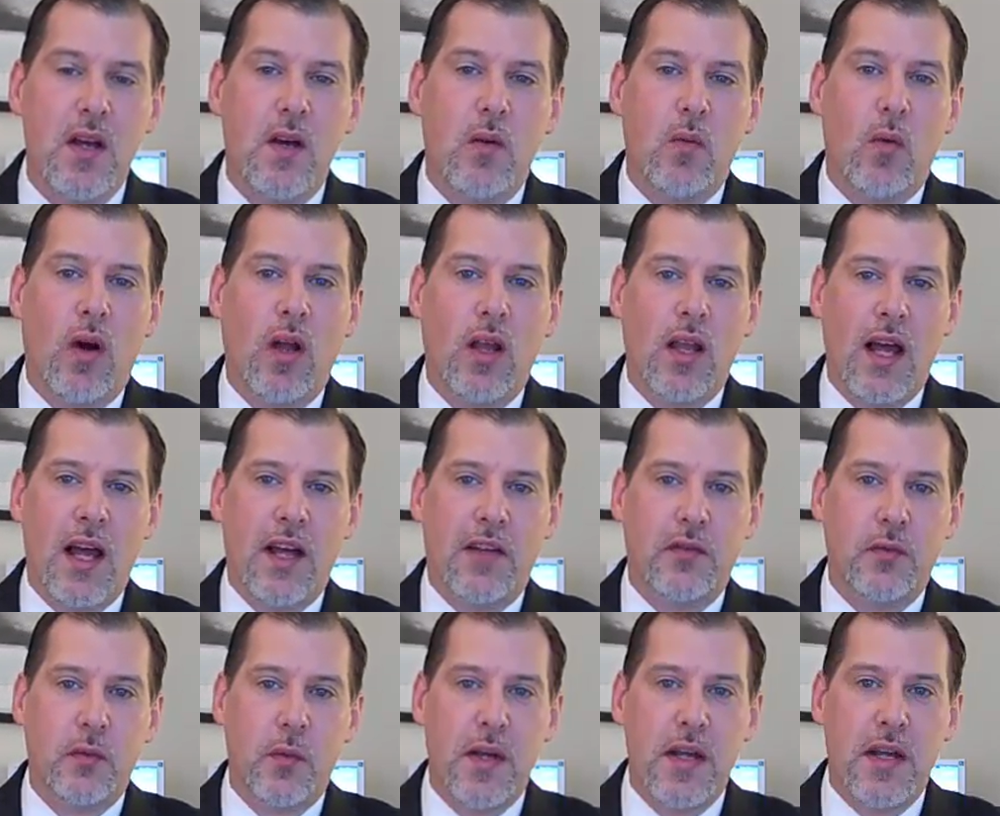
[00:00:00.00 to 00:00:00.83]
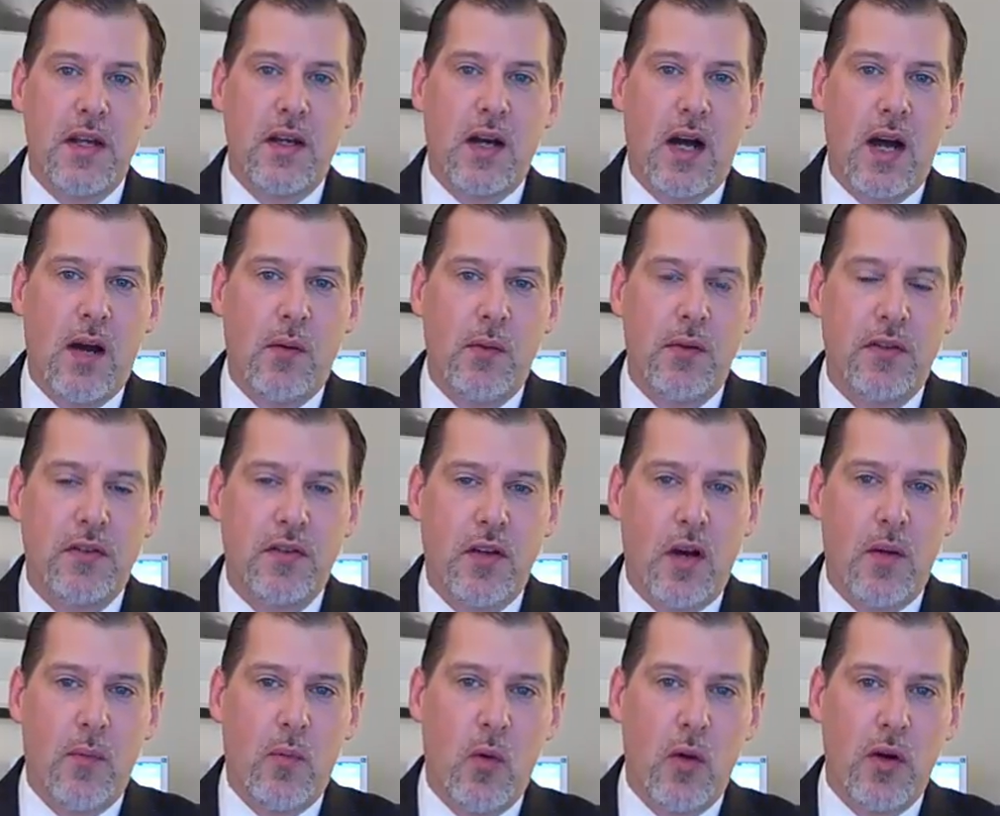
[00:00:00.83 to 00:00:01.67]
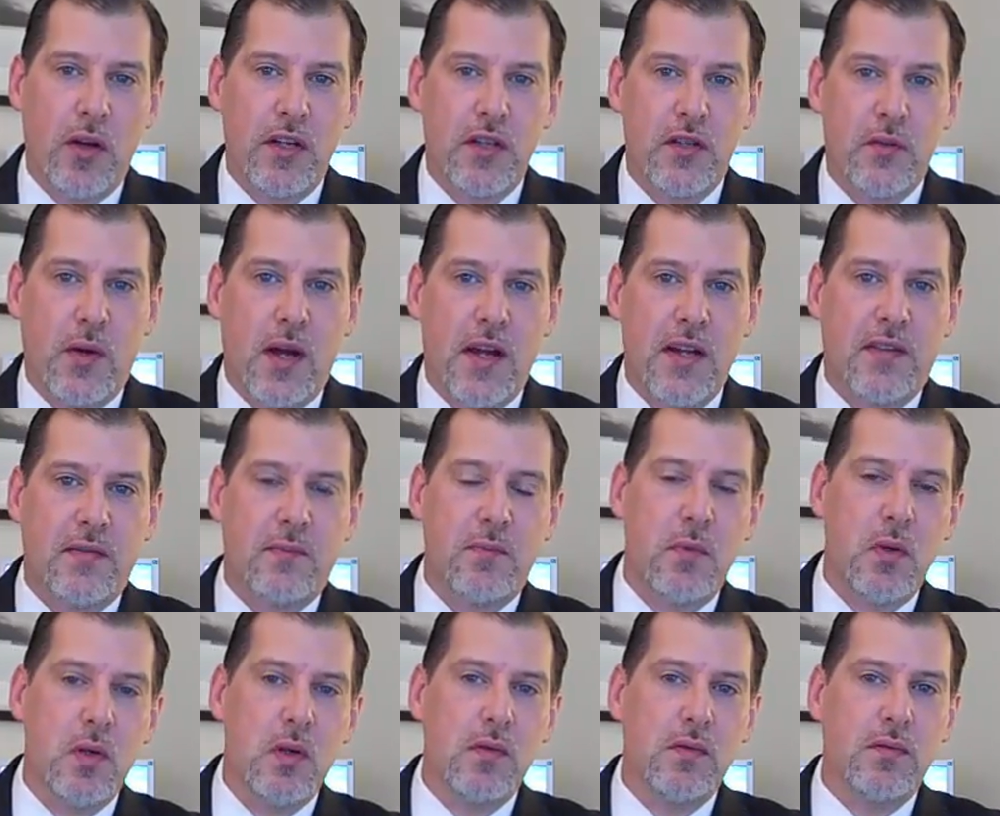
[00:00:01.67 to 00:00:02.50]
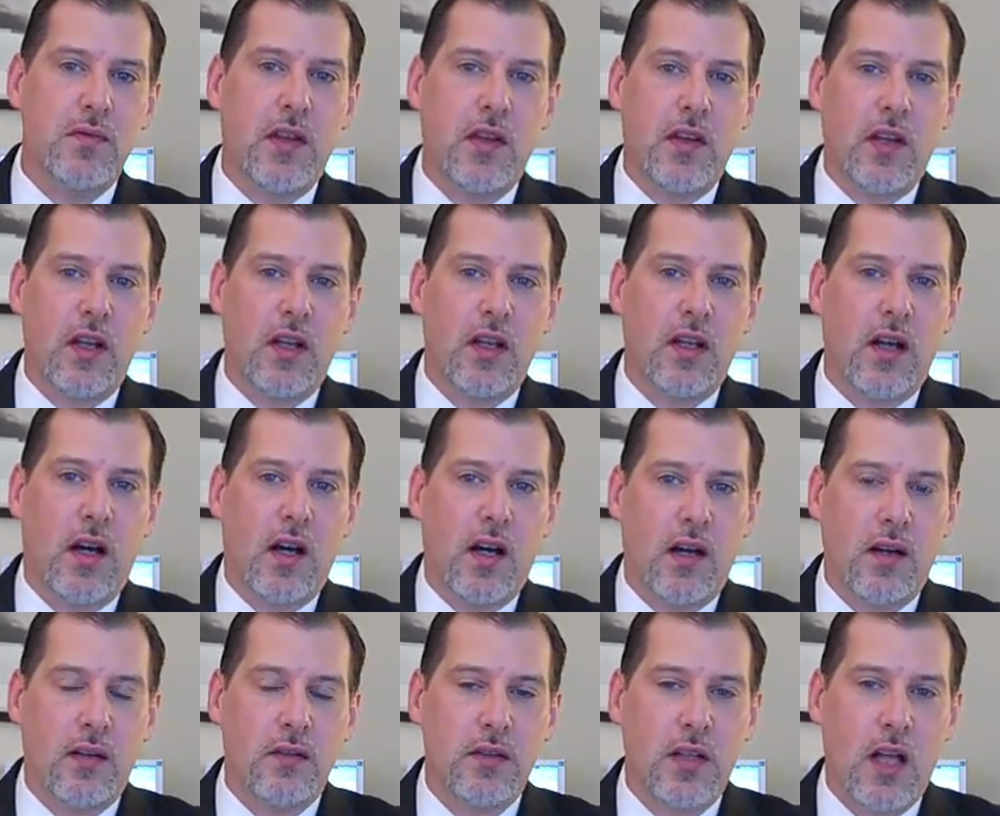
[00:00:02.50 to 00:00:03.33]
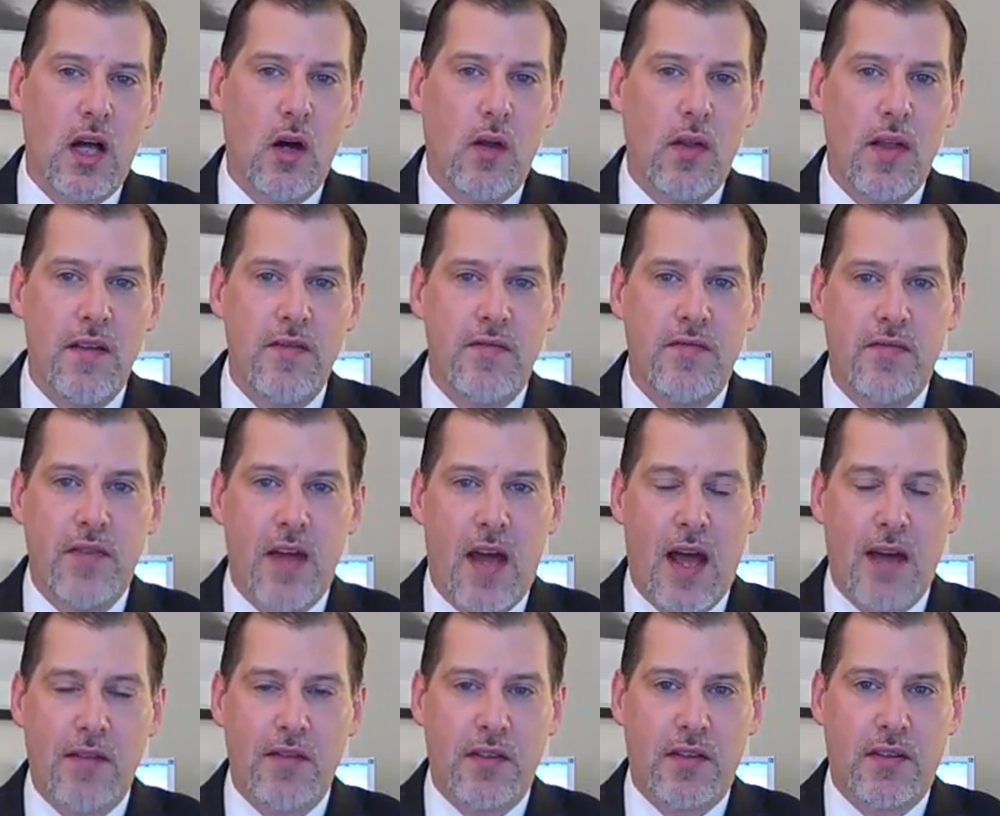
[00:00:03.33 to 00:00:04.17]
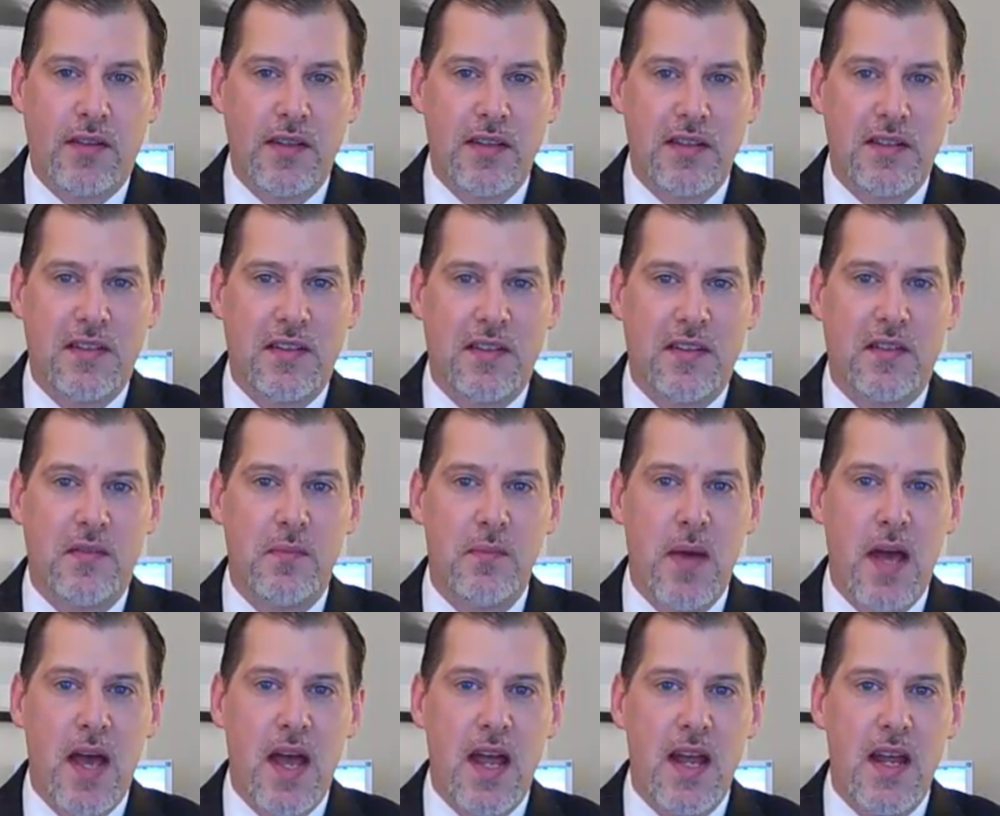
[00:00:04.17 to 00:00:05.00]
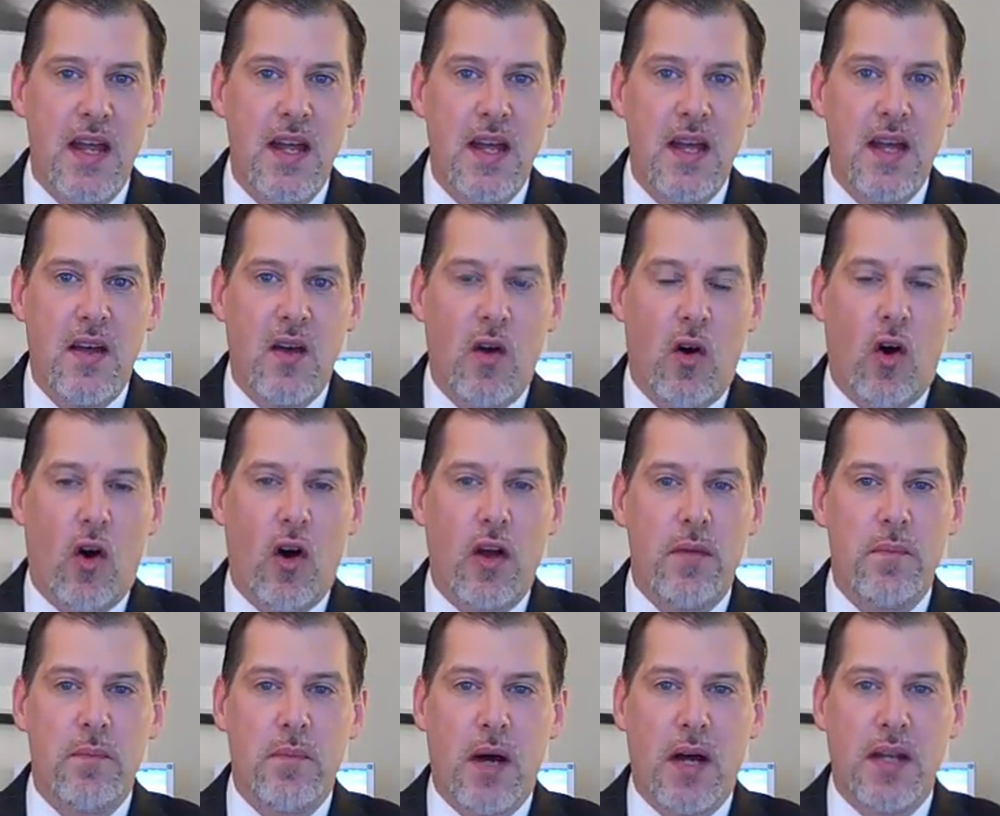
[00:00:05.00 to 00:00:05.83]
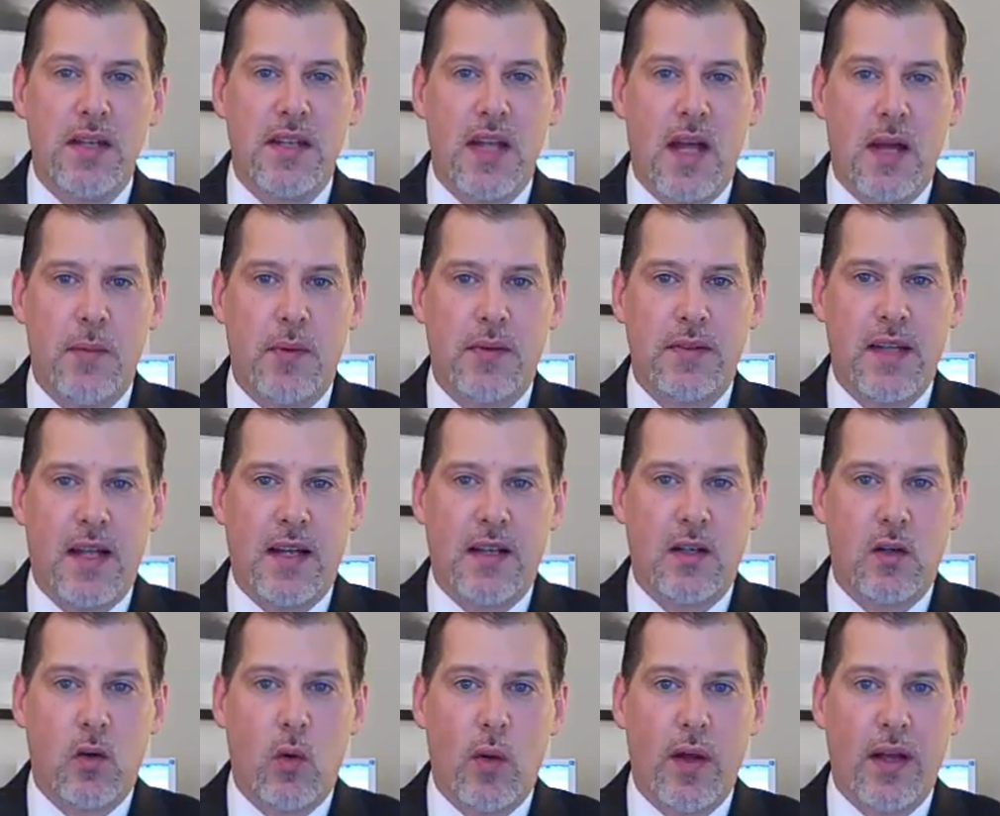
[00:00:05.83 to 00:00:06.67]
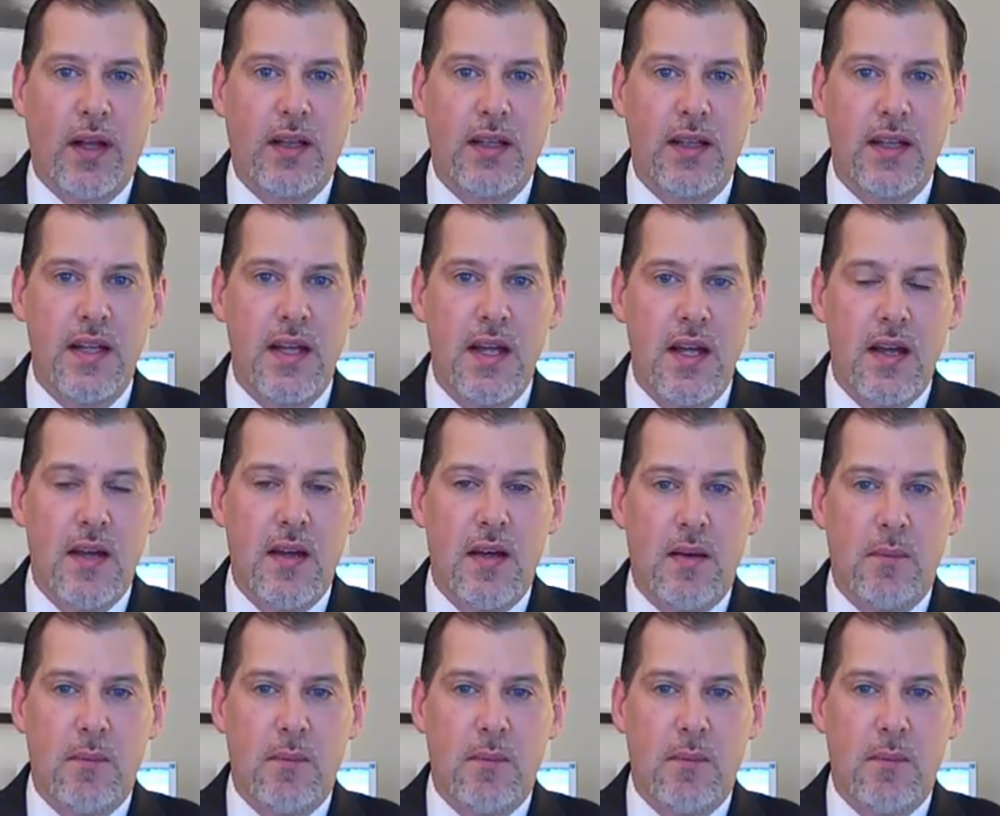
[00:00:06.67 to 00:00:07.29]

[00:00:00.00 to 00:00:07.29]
Well, last week we saw mortgage rates move to the low they haven't seen since May on Monday, but then quickly